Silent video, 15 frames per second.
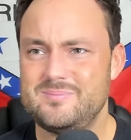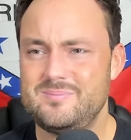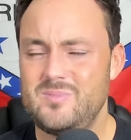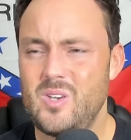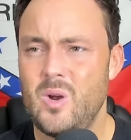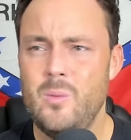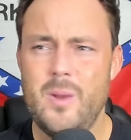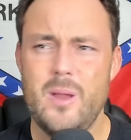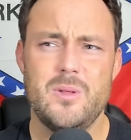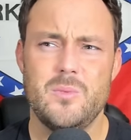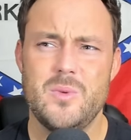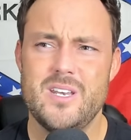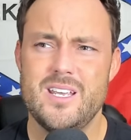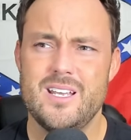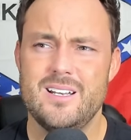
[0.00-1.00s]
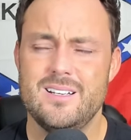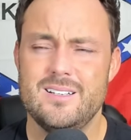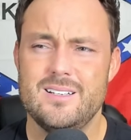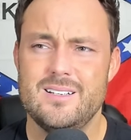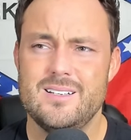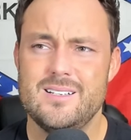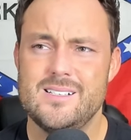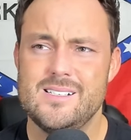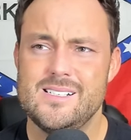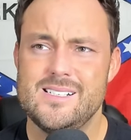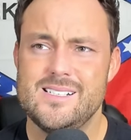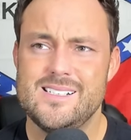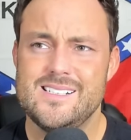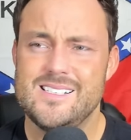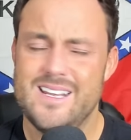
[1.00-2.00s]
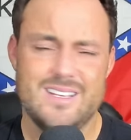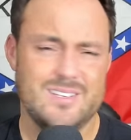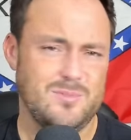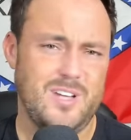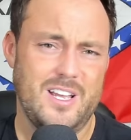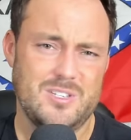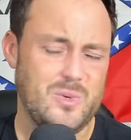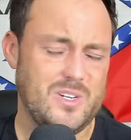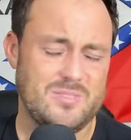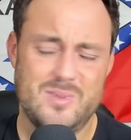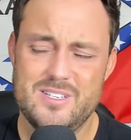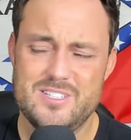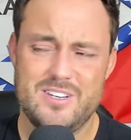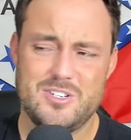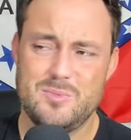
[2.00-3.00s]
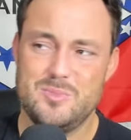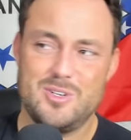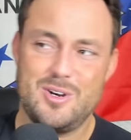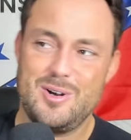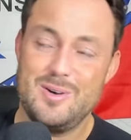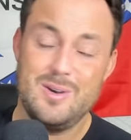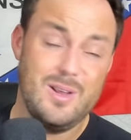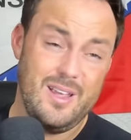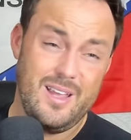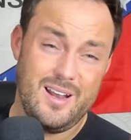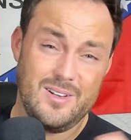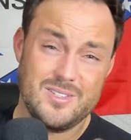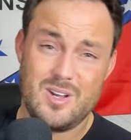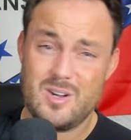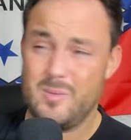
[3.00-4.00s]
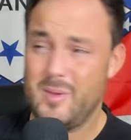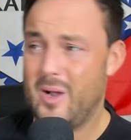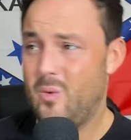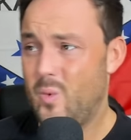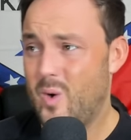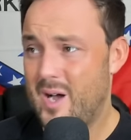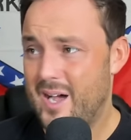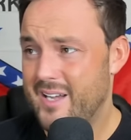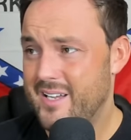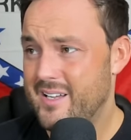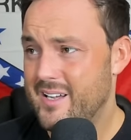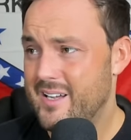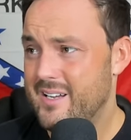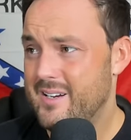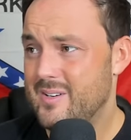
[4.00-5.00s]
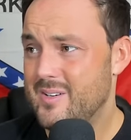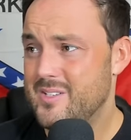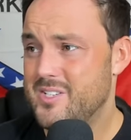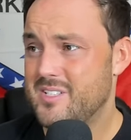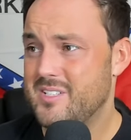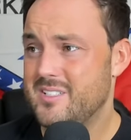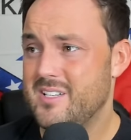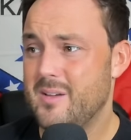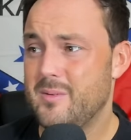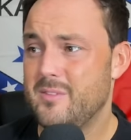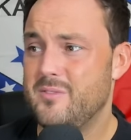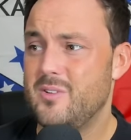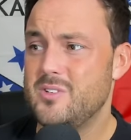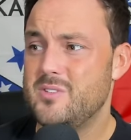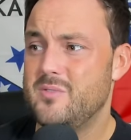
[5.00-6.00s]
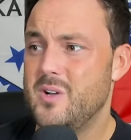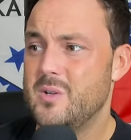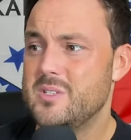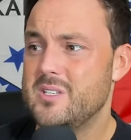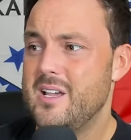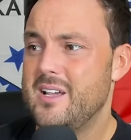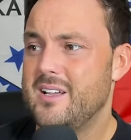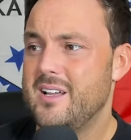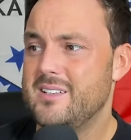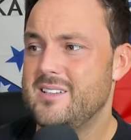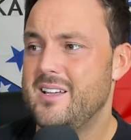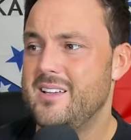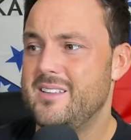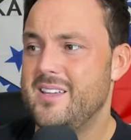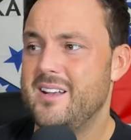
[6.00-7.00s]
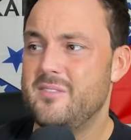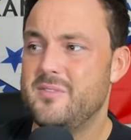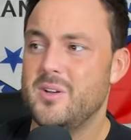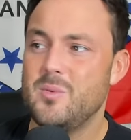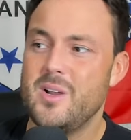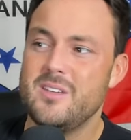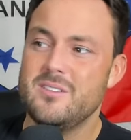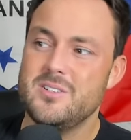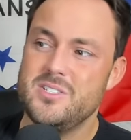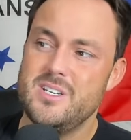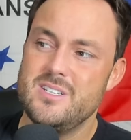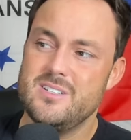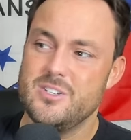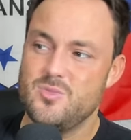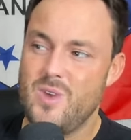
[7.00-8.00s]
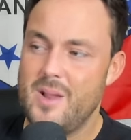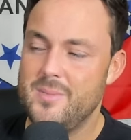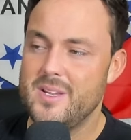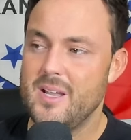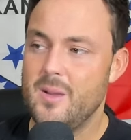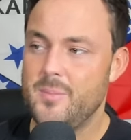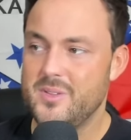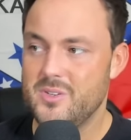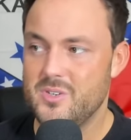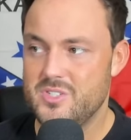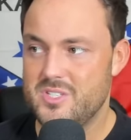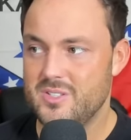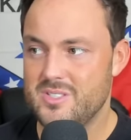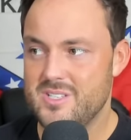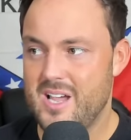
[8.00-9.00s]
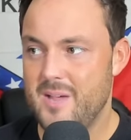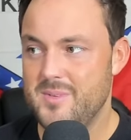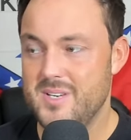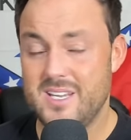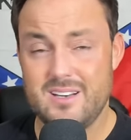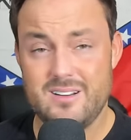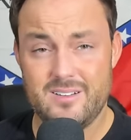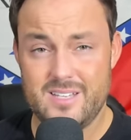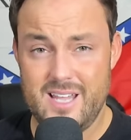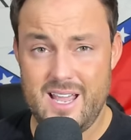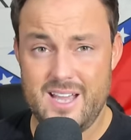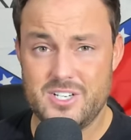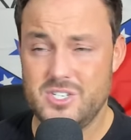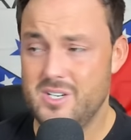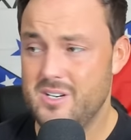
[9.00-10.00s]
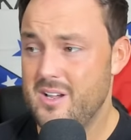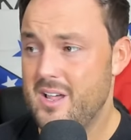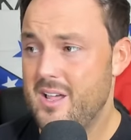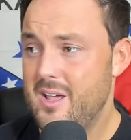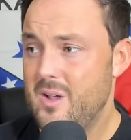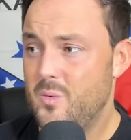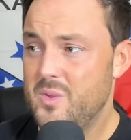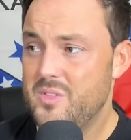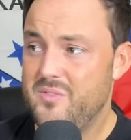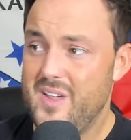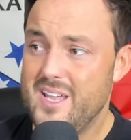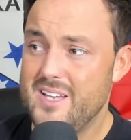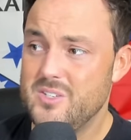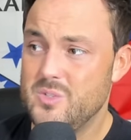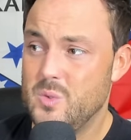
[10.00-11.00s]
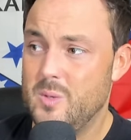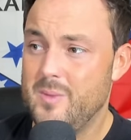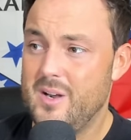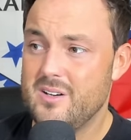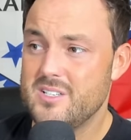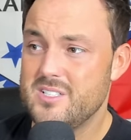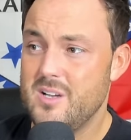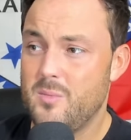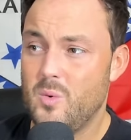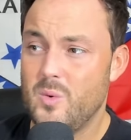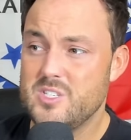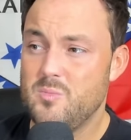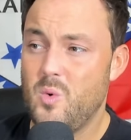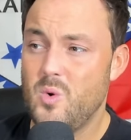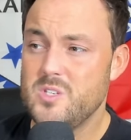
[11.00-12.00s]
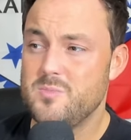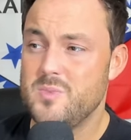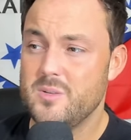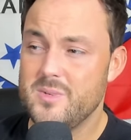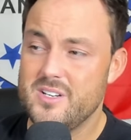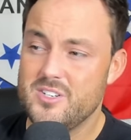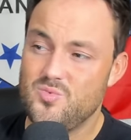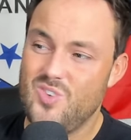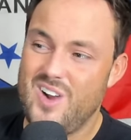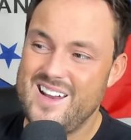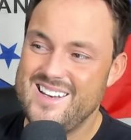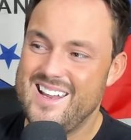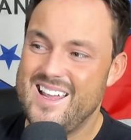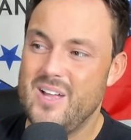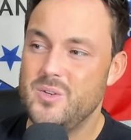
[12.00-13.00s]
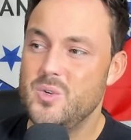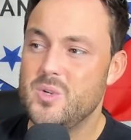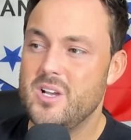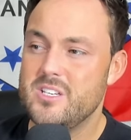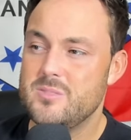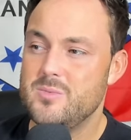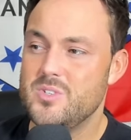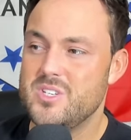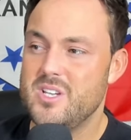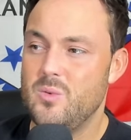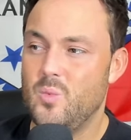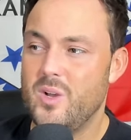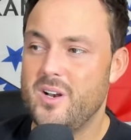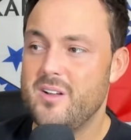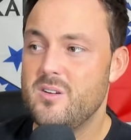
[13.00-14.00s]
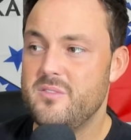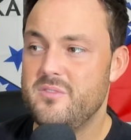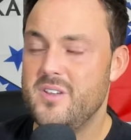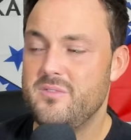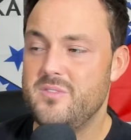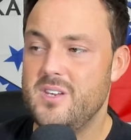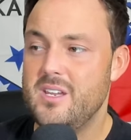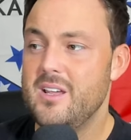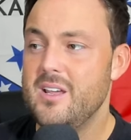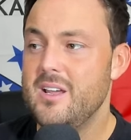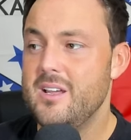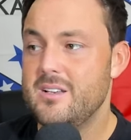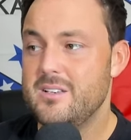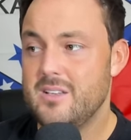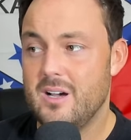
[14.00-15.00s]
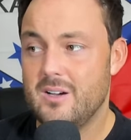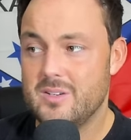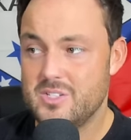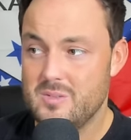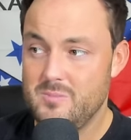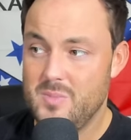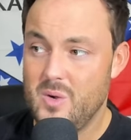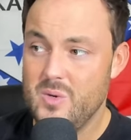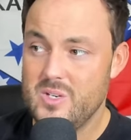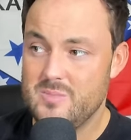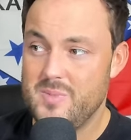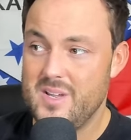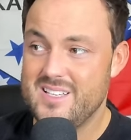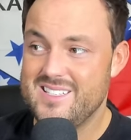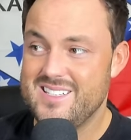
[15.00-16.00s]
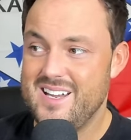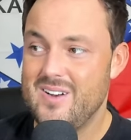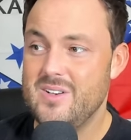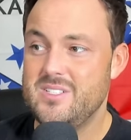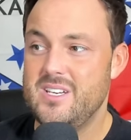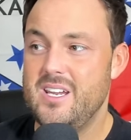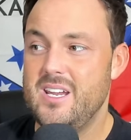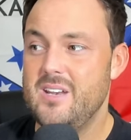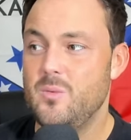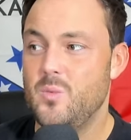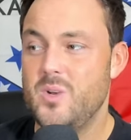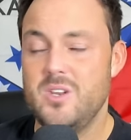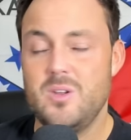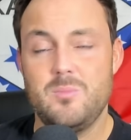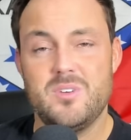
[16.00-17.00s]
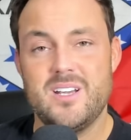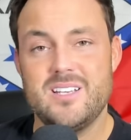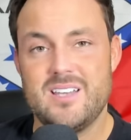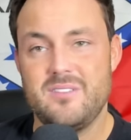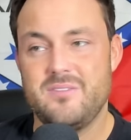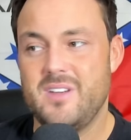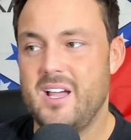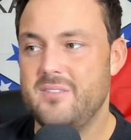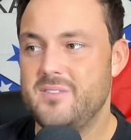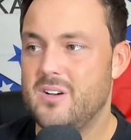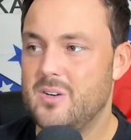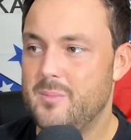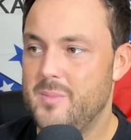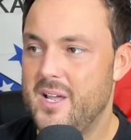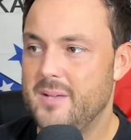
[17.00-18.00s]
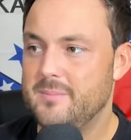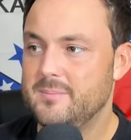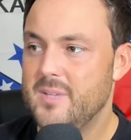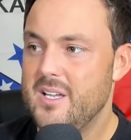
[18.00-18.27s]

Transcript: or maybe we did. Again, last week's been such a blur. And I'll talk about why here in just a second. But first, folks, got to tell you, the N F L regular season is wrapping up, but there's still time to get in on the action with FanDuel, America's number one sportsbook, because right now new customers get one hundred fifty dollars in bonus bets guaranteed when you place a five dollar bet.